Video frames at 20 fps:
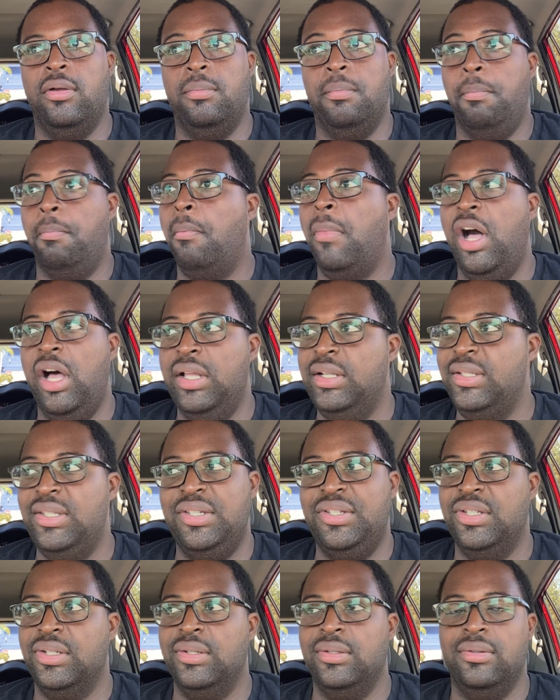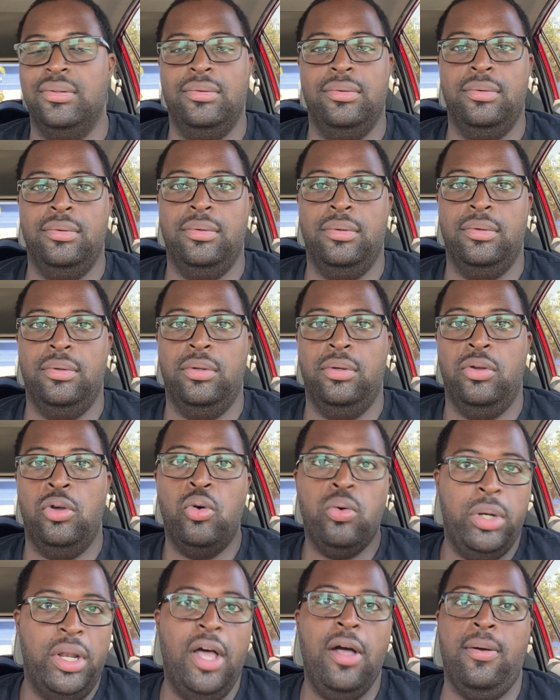Months.
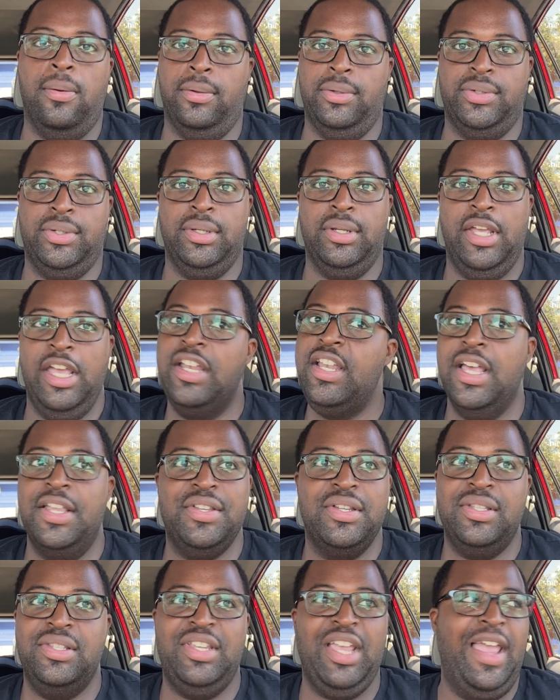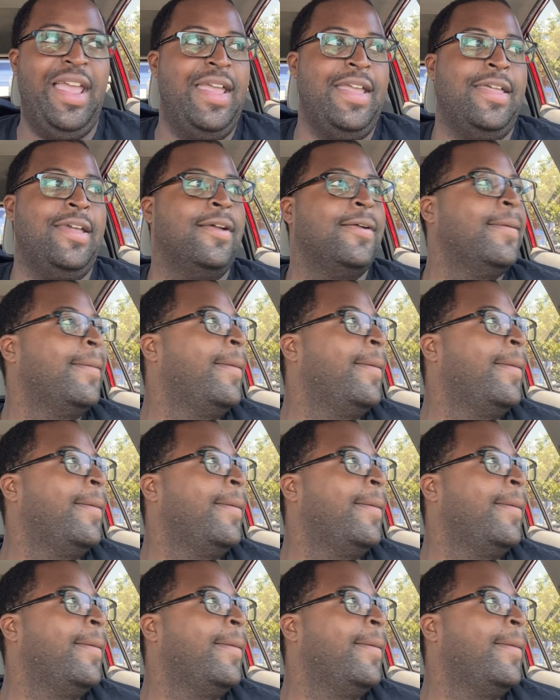Who knows? It doesn't take